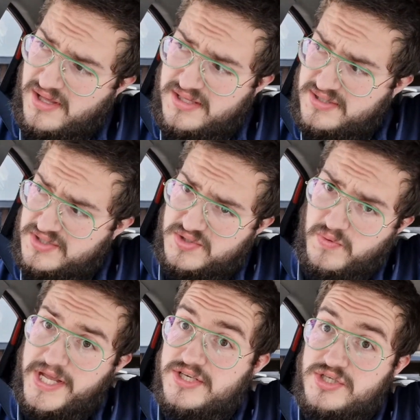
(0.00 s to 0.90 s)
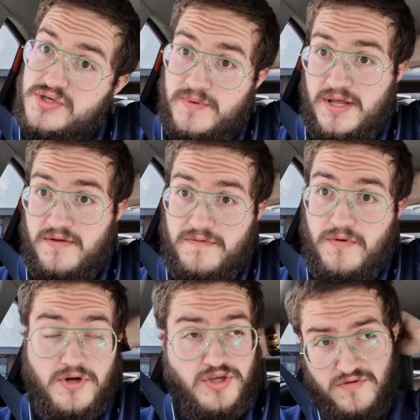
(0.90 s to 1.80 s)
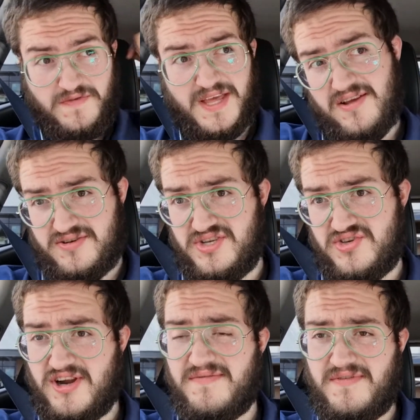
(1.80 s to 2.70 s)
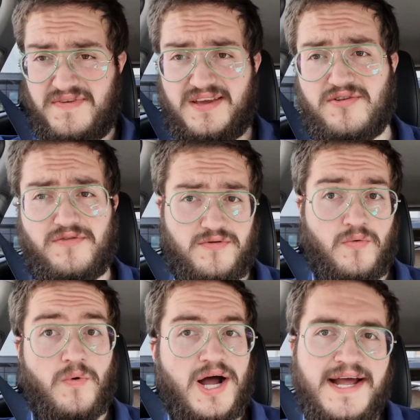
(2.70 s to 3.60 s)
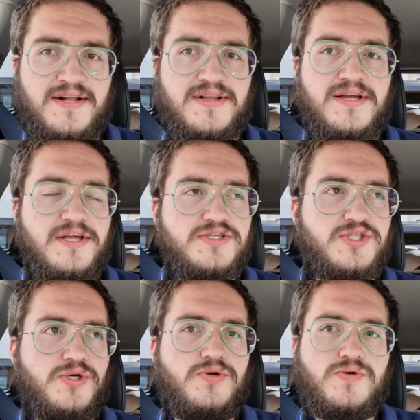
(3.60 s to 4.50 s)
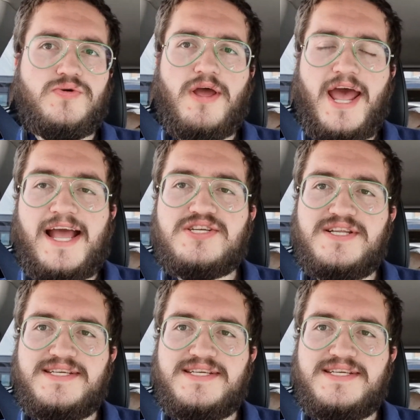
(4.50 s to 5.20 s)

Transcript: switch to another fork, you've then got to drive the vehicle for a while to actually